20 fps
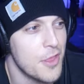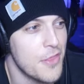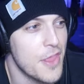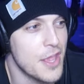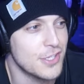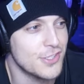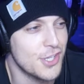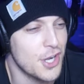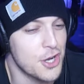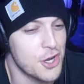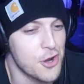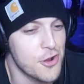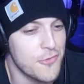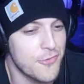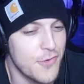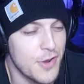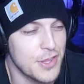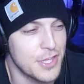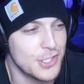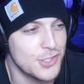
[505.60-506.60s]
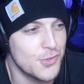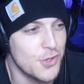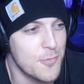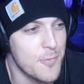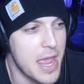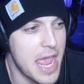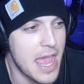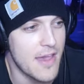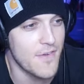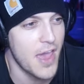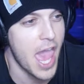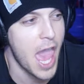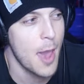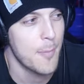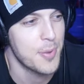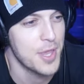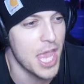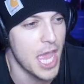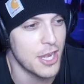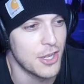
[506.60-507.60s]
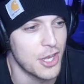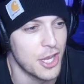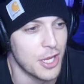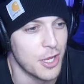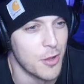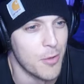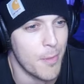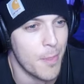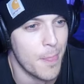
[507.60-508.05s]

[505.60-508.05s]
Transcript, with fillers: There's our girlfriend. This one may have a happy ending.